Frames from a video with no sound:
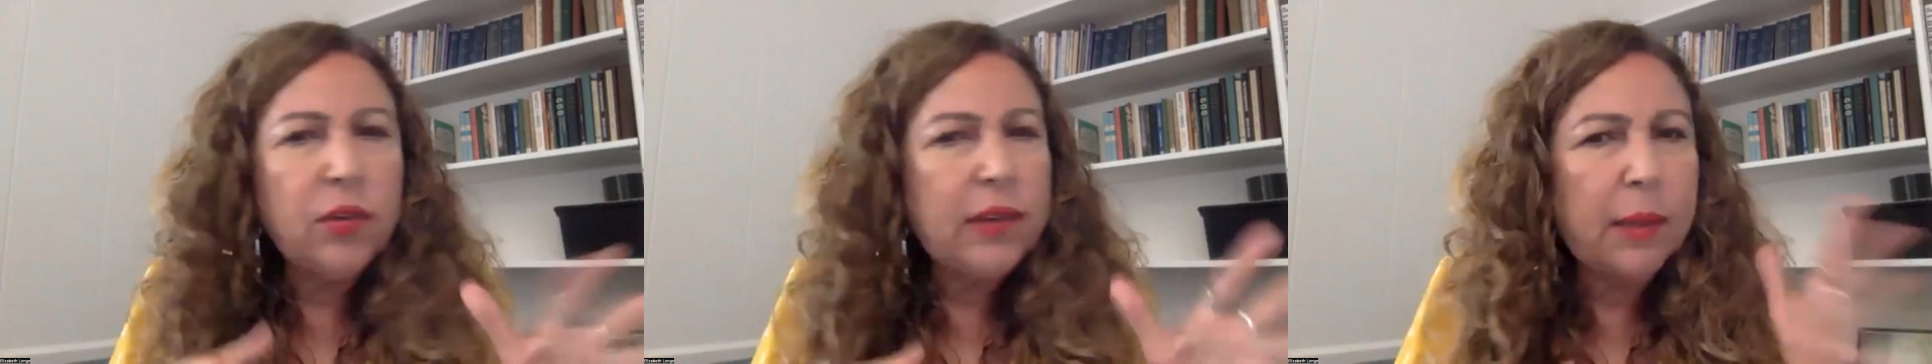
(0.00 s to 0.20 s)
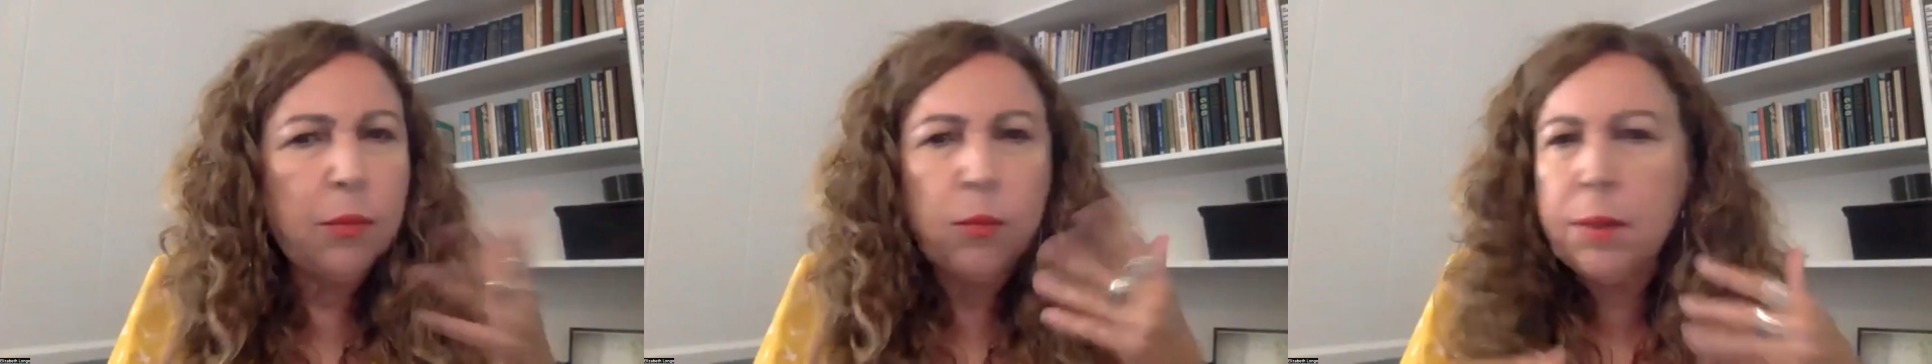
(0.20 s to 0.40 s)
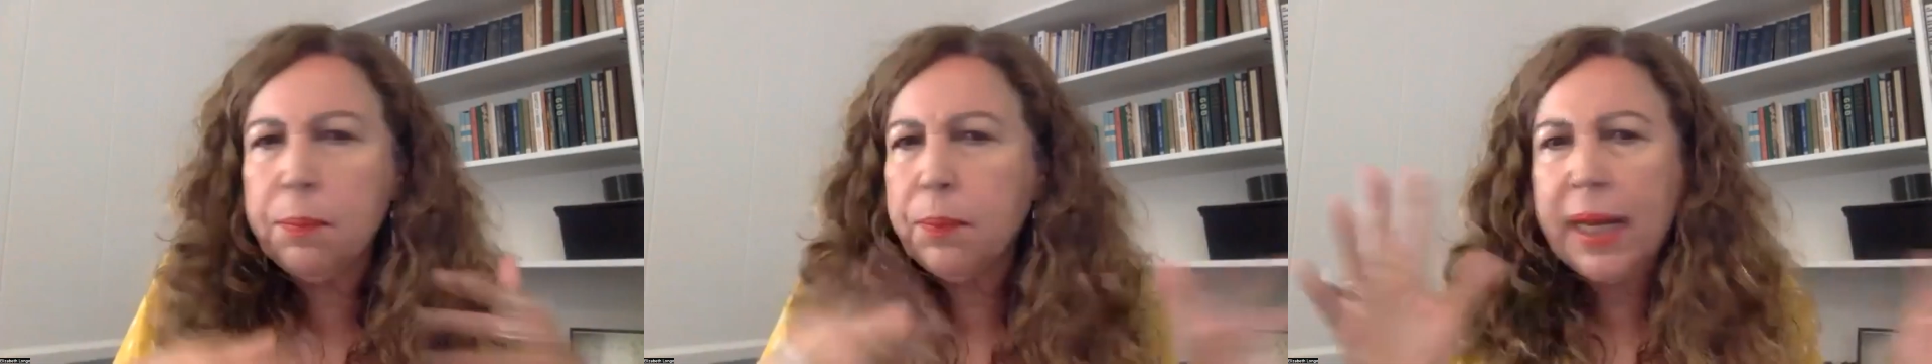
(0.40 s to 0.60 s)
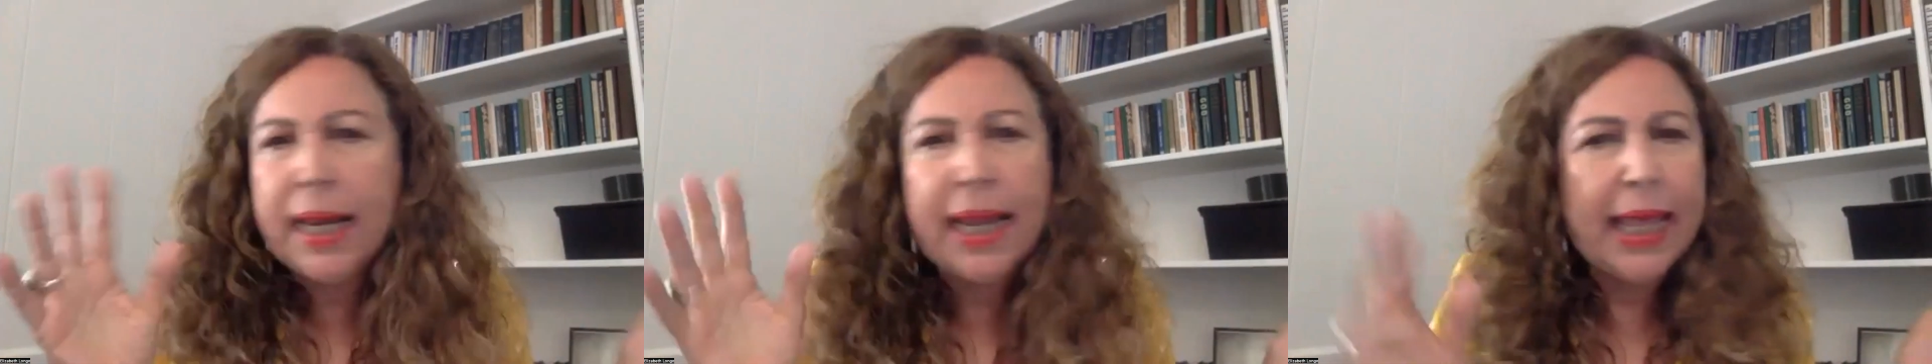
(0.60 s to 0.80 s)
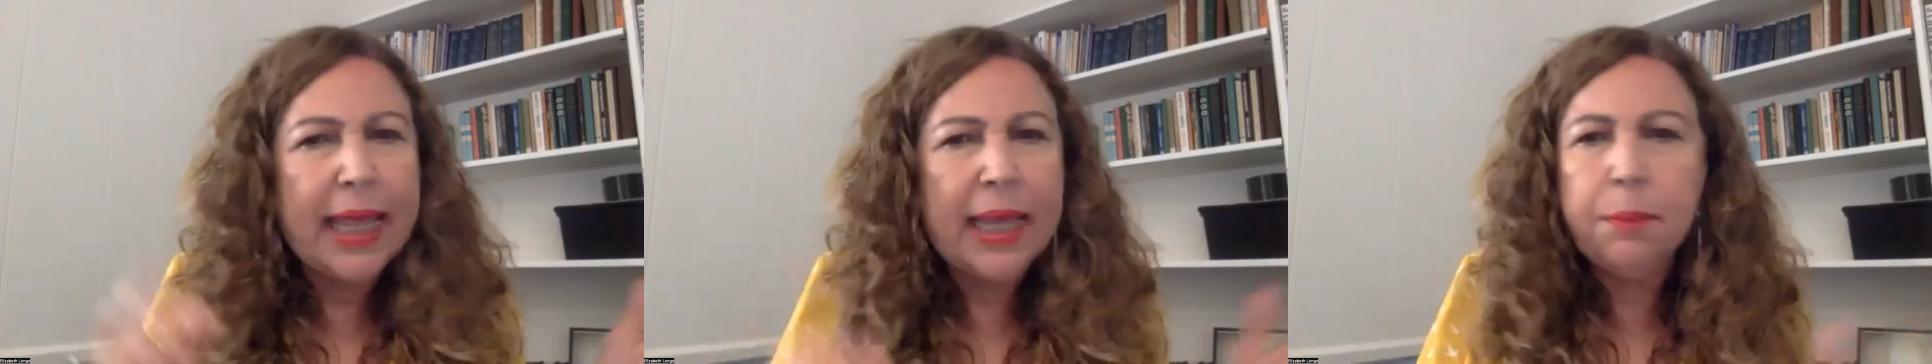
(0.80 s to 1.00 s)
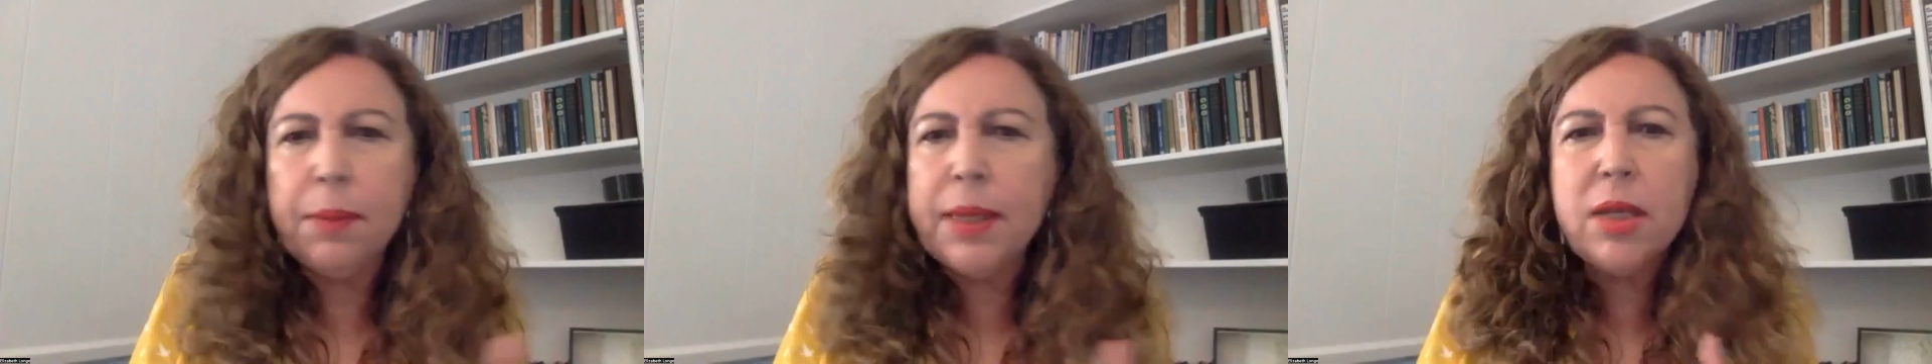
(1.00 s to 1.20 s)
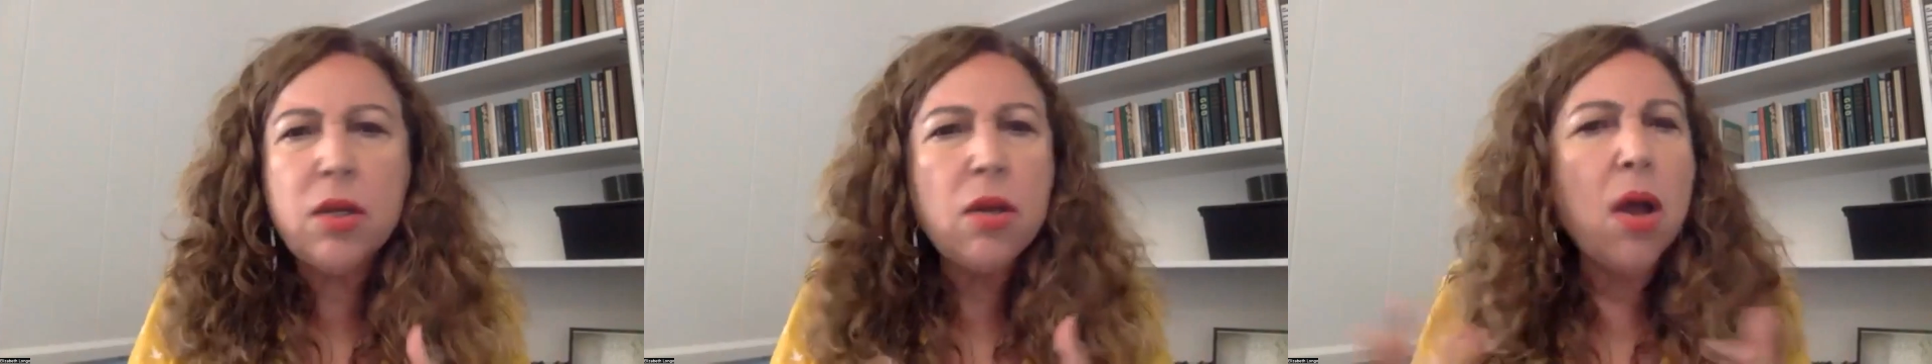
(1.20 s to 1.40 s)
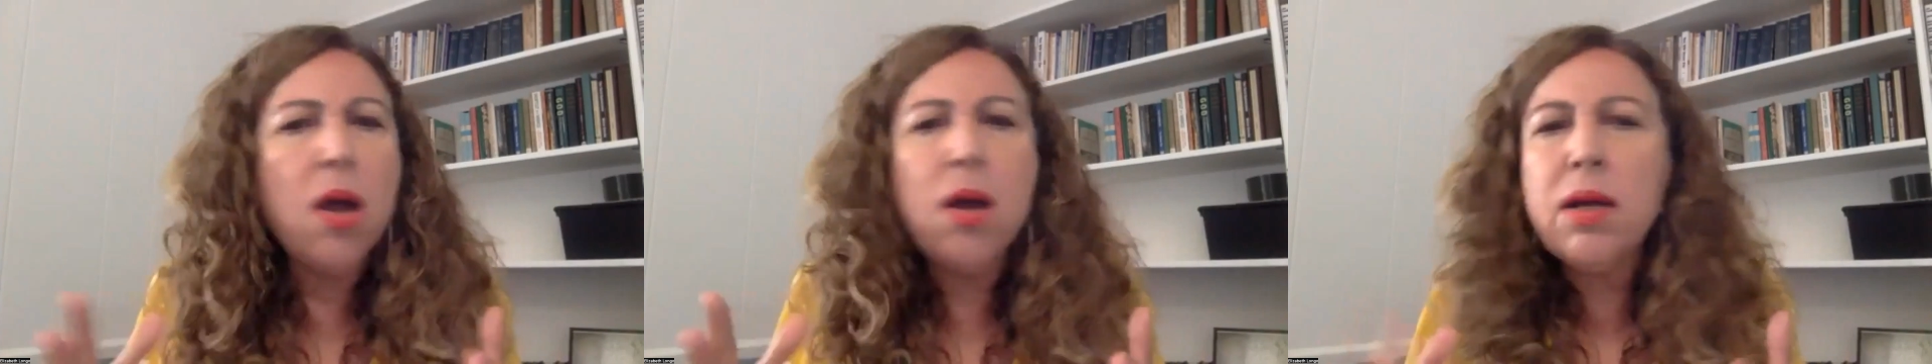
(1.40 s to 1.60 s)
that we play,
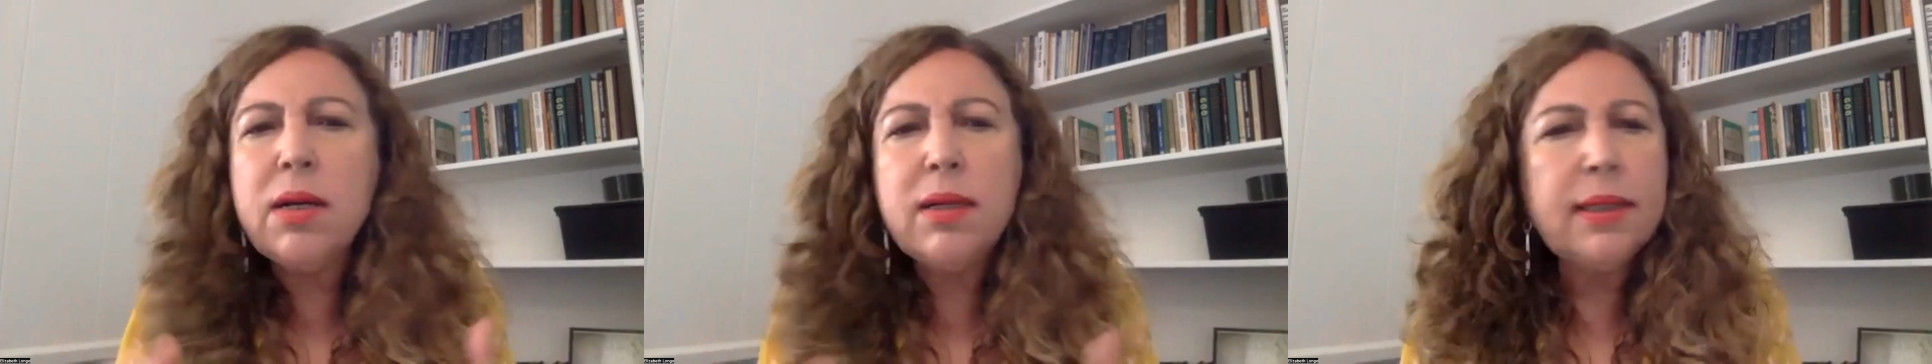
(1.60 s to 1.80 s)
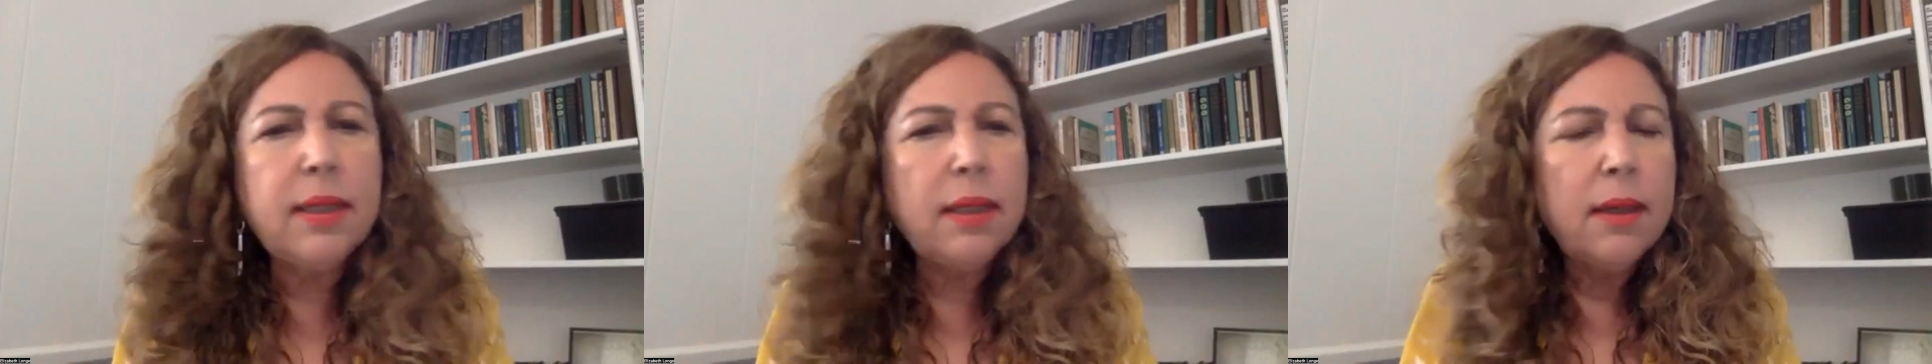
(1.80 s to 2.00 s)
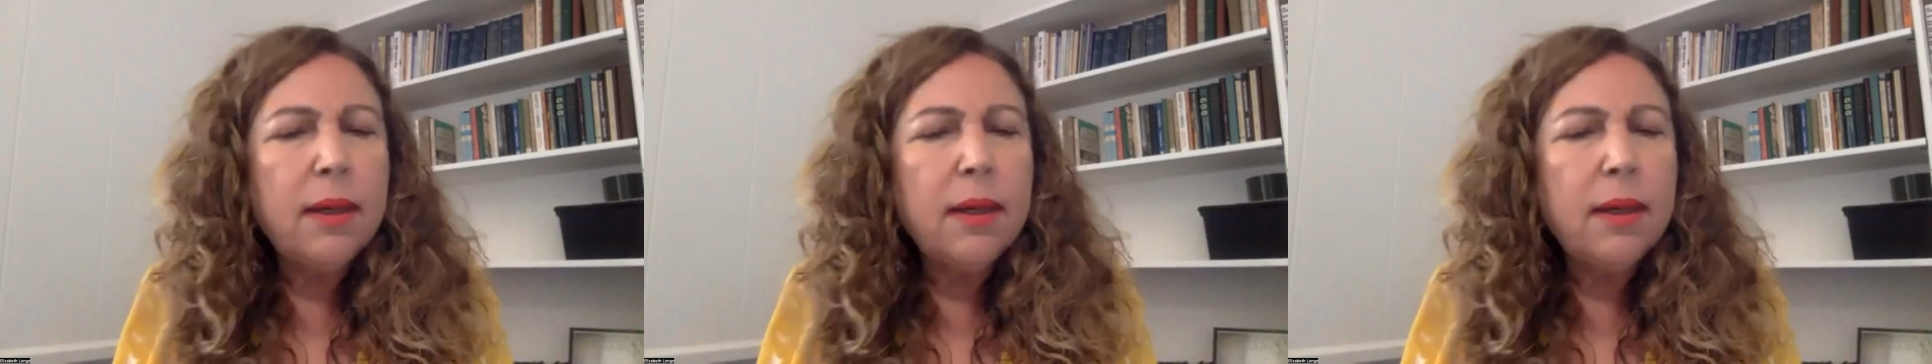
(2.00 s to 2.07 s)
beyond